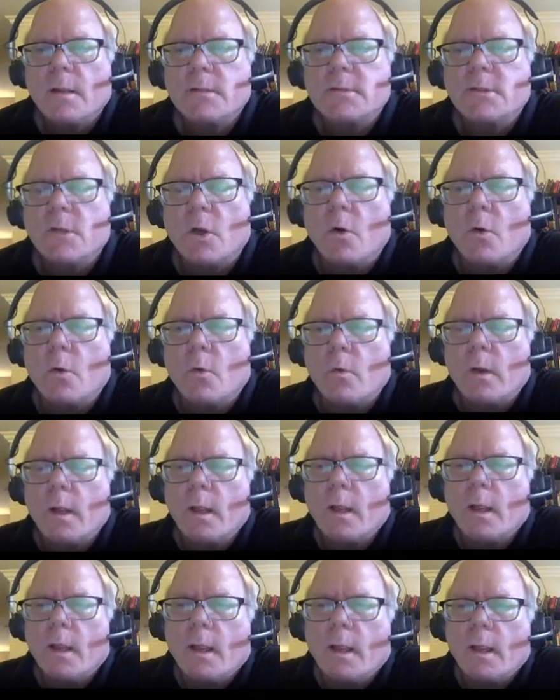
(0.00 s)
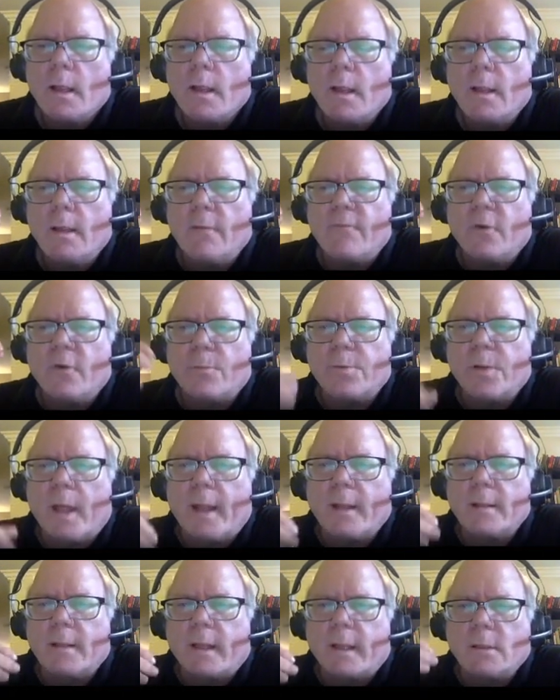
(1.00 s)
So if you're
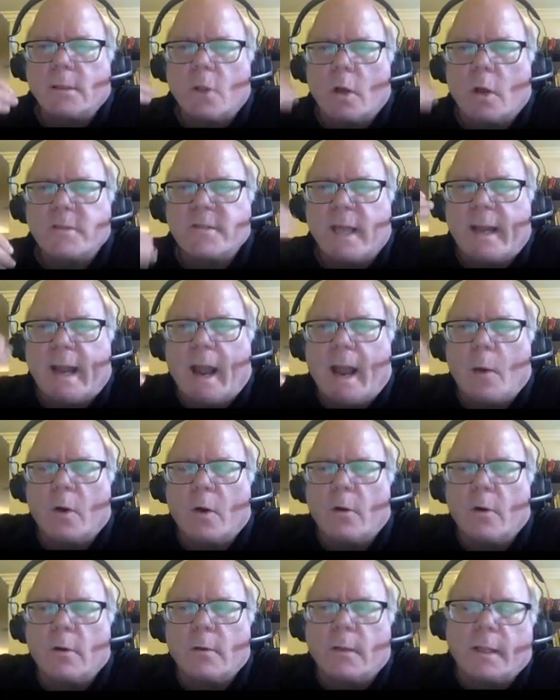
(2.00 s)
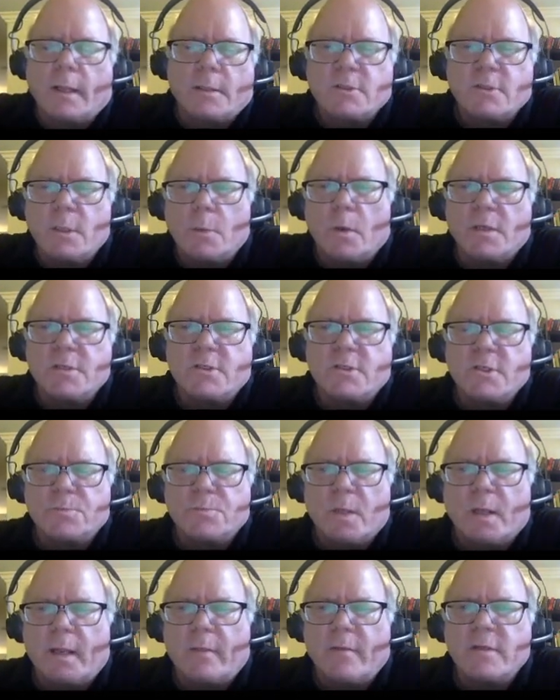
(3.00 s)
playing like a long 10-hour, like
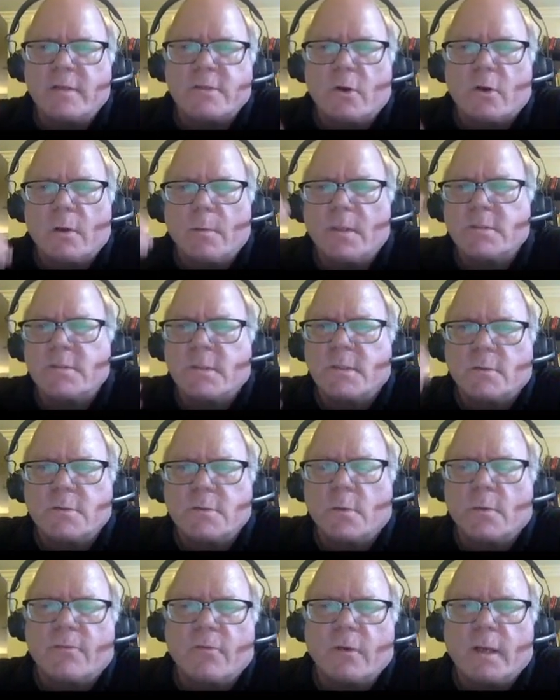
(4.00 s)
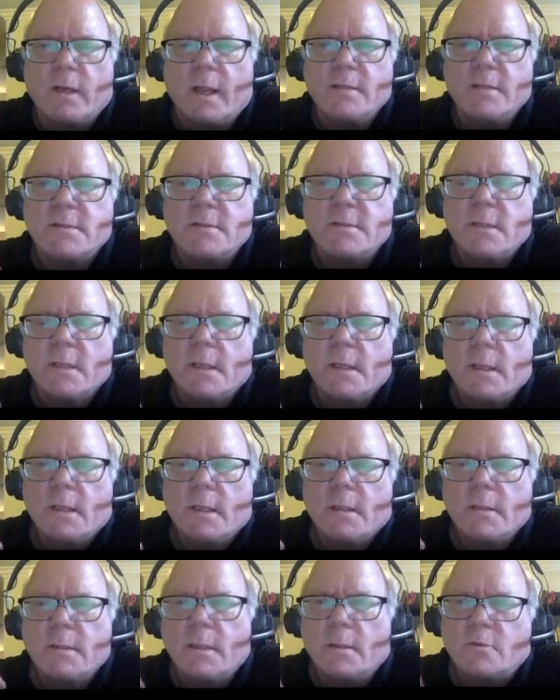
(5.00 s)
she's playing in these tournaments, 2 or 3 days,
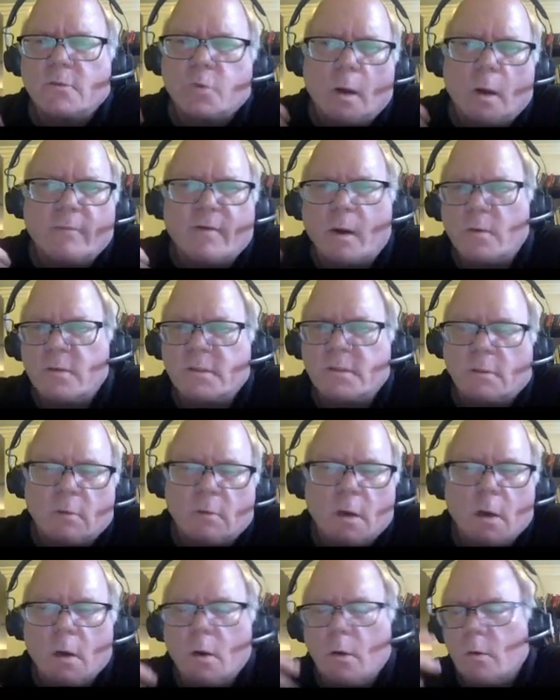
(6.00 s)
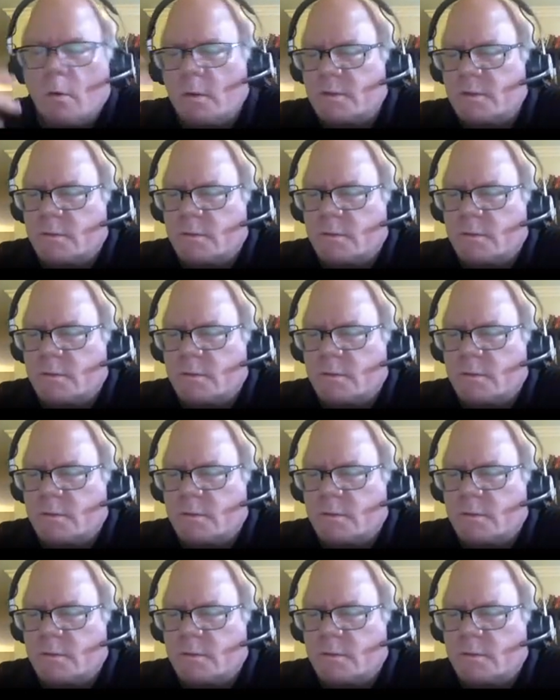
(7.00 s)
12 hours in a row.